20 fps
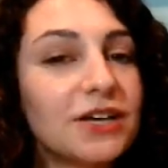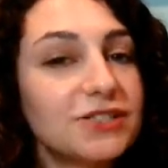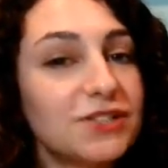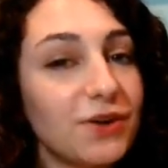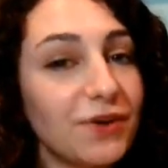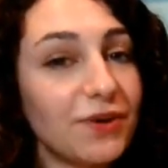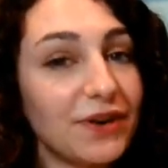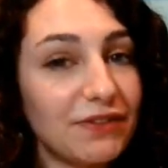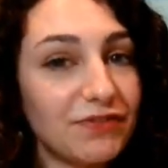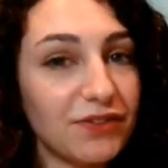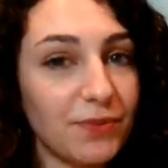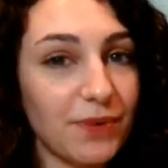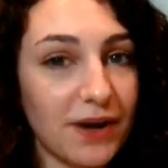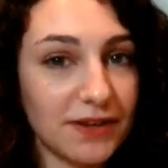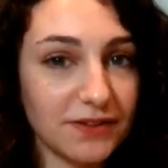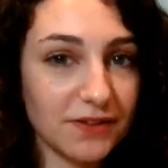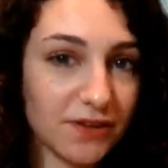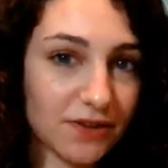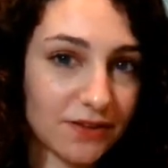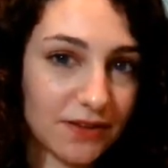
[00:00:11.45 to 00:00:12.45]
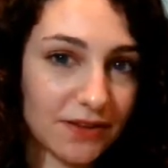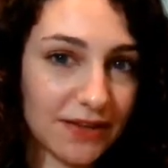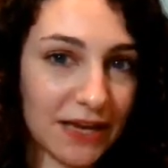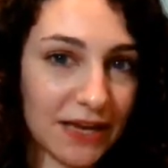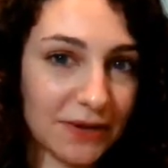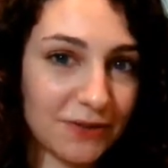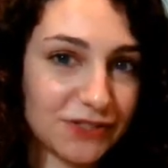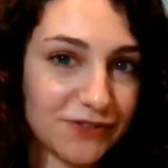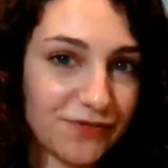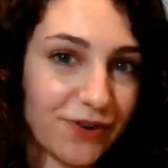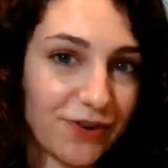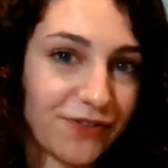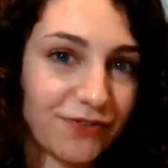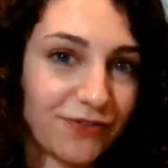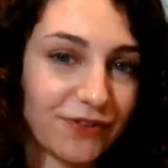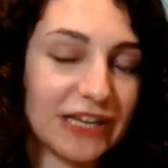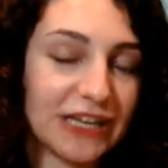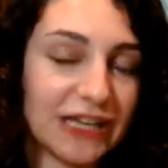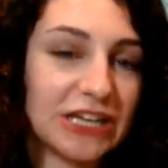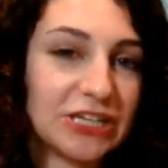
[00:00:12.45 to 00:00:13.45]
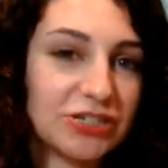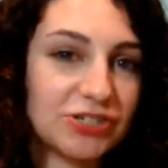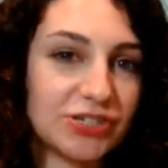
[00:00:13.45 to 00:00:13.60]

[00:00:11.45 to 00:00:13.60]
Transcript: So if you want to learn the language for free,